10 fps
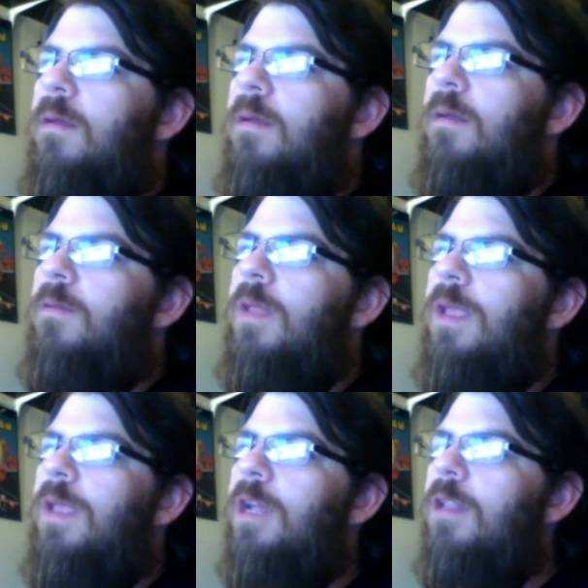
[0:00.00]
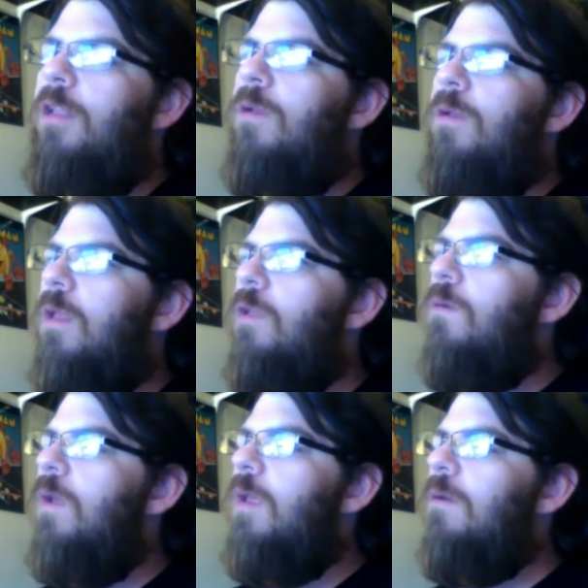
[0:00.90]
So like he couldn't do
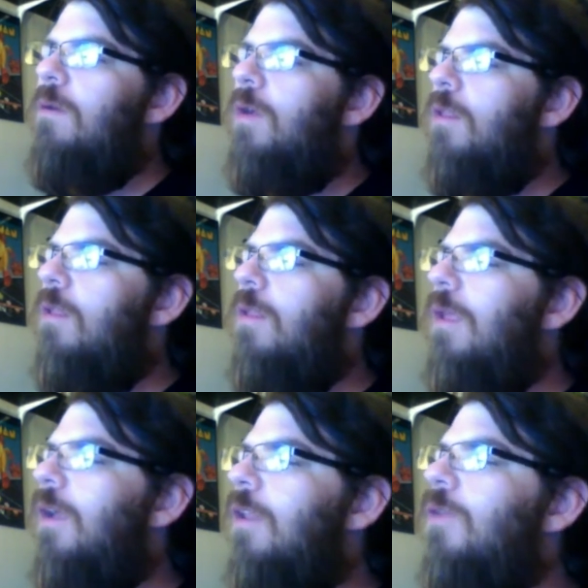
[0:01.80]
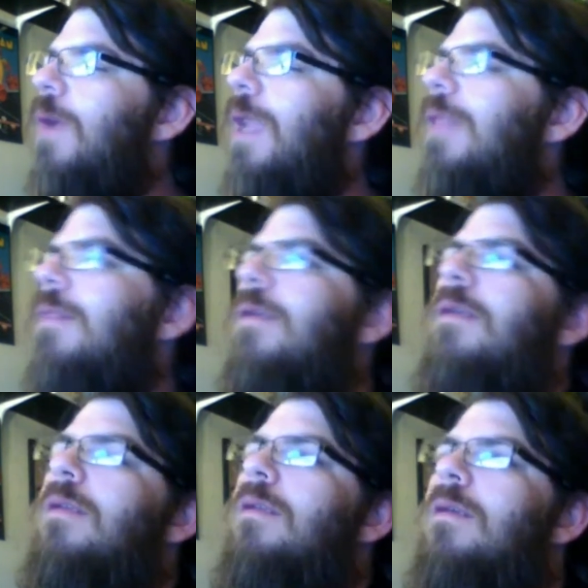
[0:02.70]
anything.
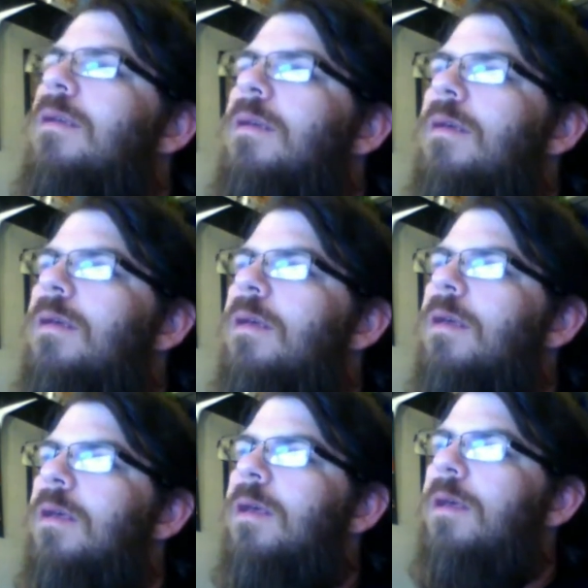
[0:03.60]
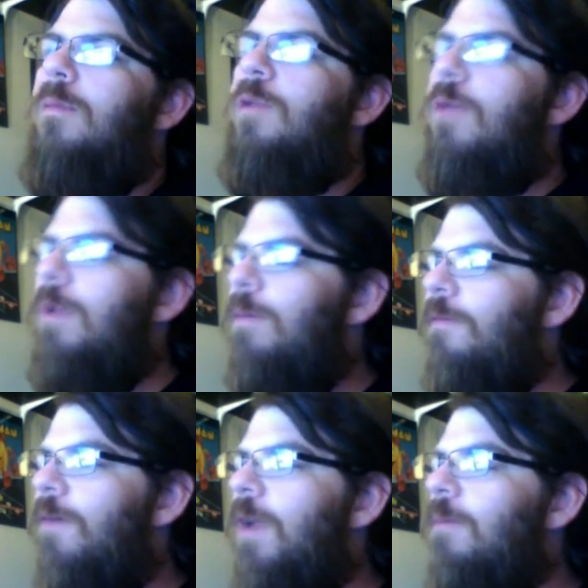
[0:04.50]
But you give him a
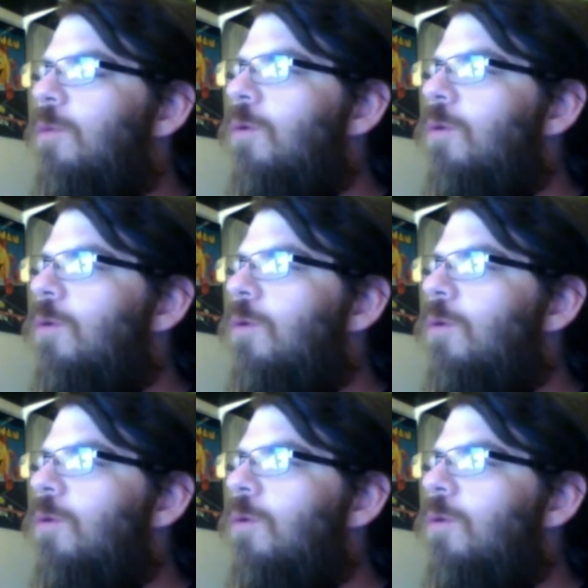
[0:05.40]
fucking